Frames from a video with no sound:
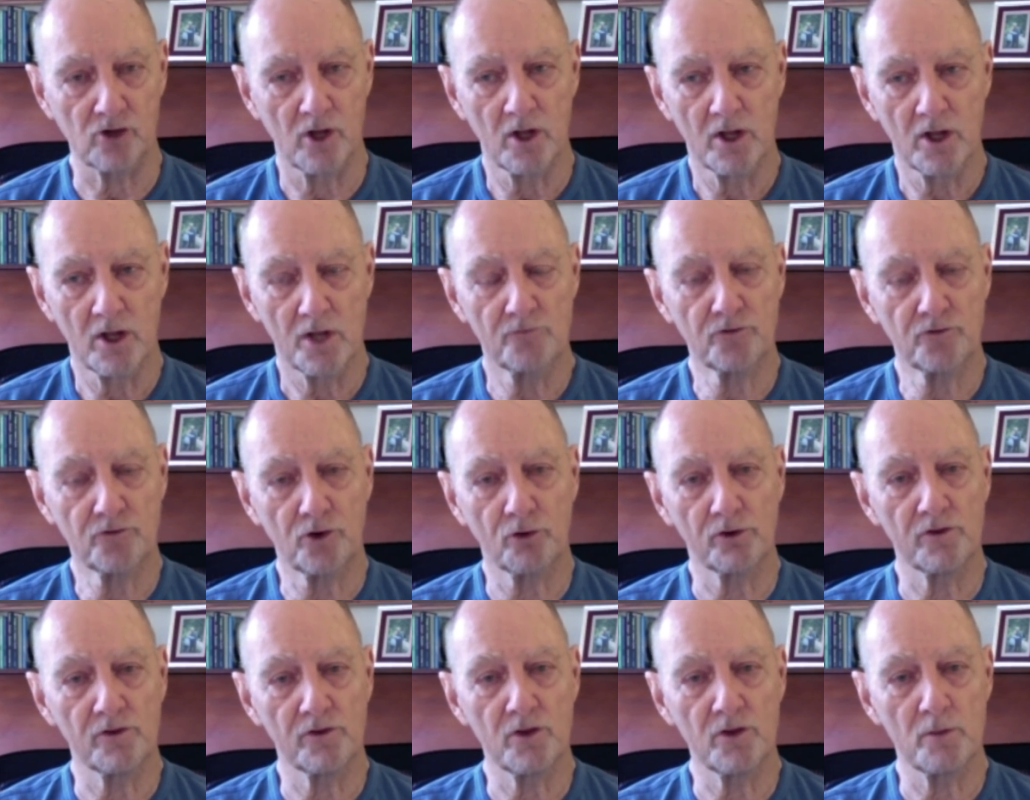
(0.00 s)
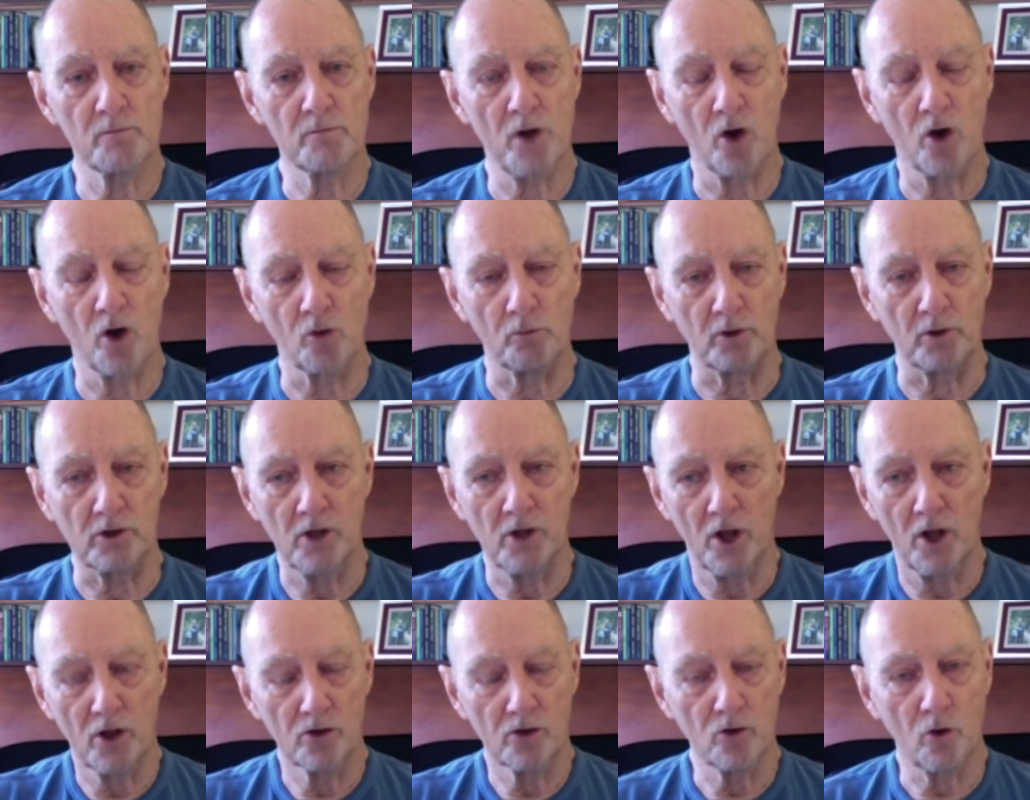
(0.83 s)
If you're in the moment,
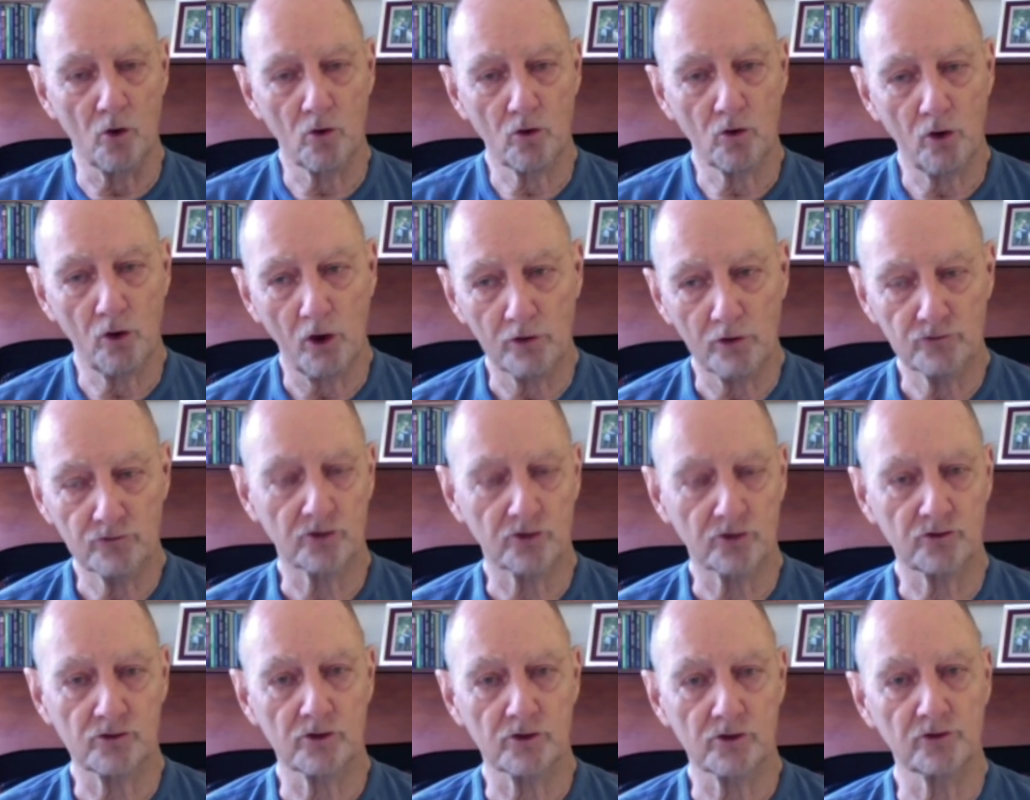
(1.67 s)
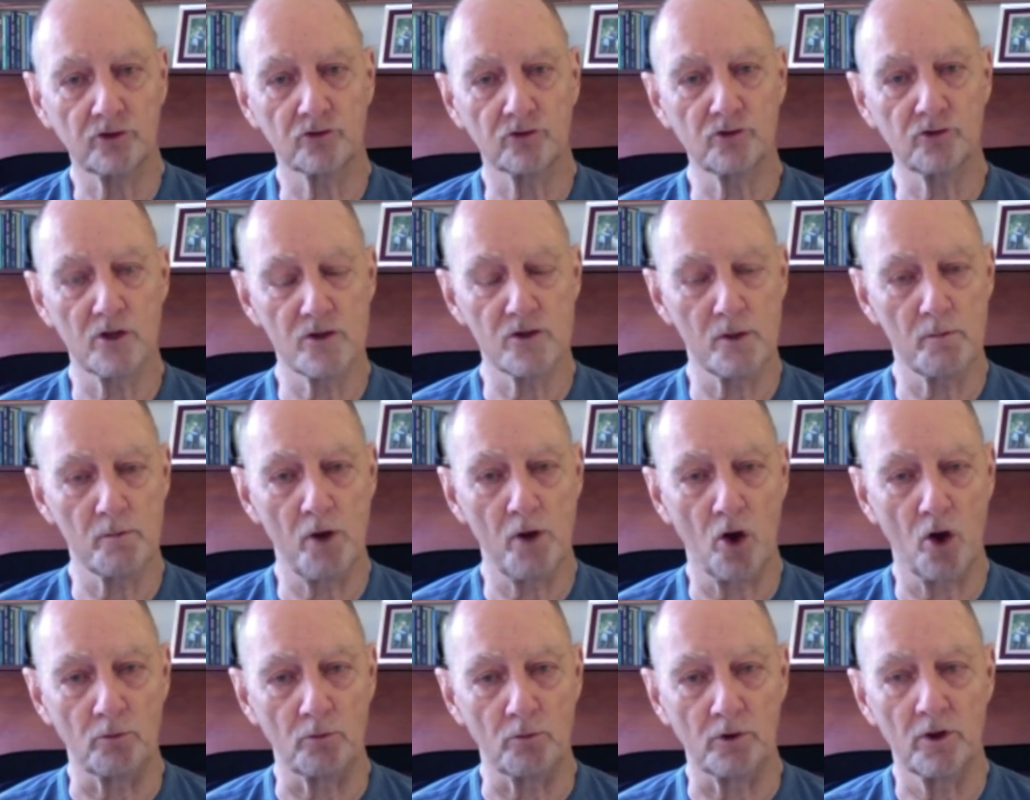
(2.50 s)
your consciousness is in the
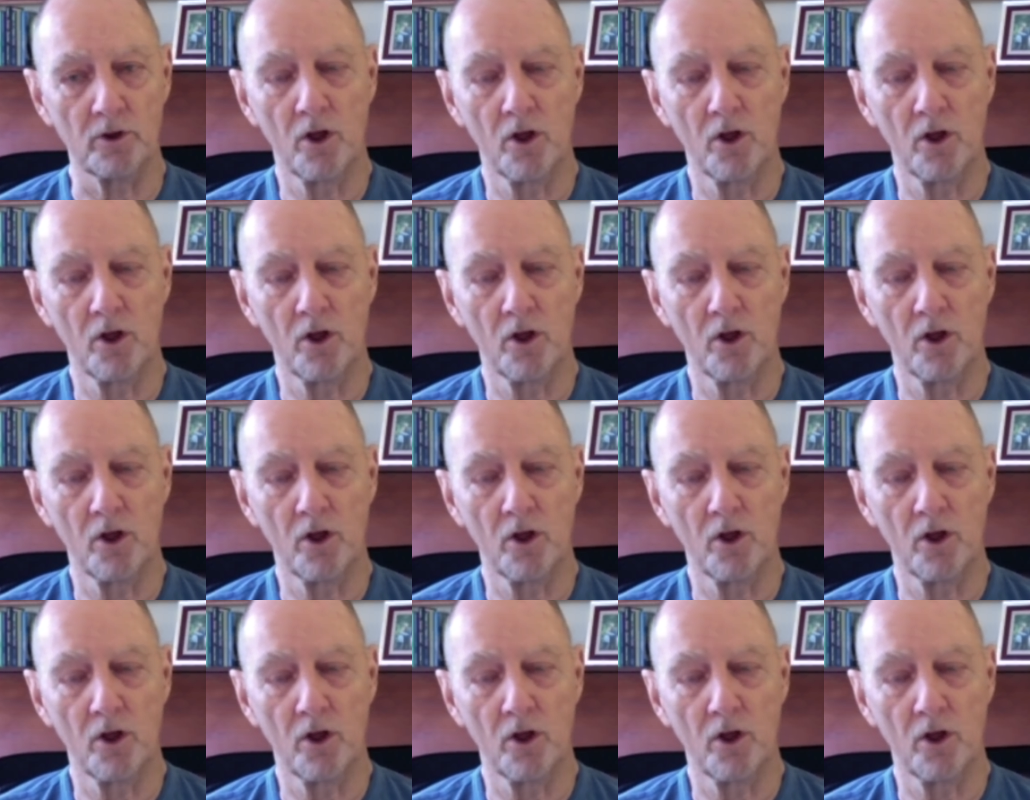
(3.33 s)
moment.